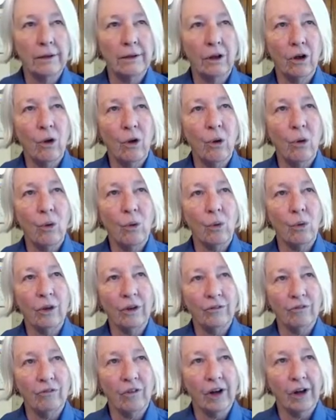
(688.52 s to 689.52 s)
and a
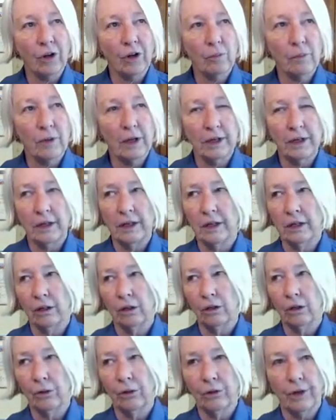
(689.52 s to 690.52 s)
whole environment,
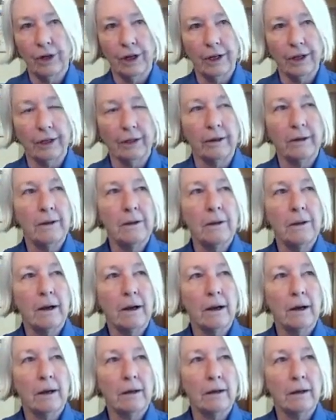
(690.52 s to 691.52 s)
including
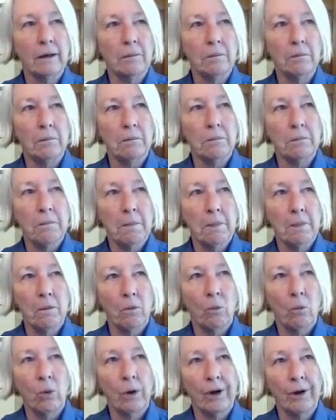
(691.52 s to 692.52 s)

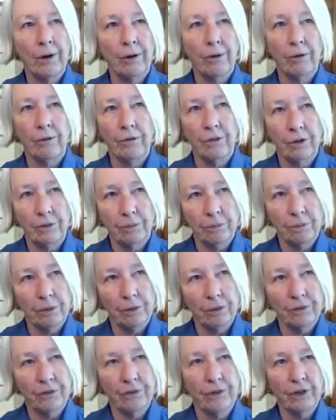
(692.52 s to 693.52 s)
where the
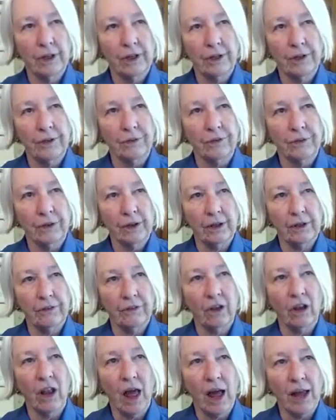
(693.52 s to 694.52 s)
person is
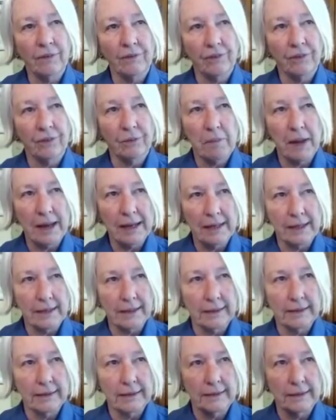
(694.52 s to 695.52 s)
in the
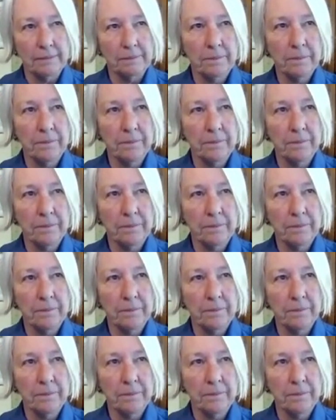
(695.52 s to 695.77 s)
lifespan.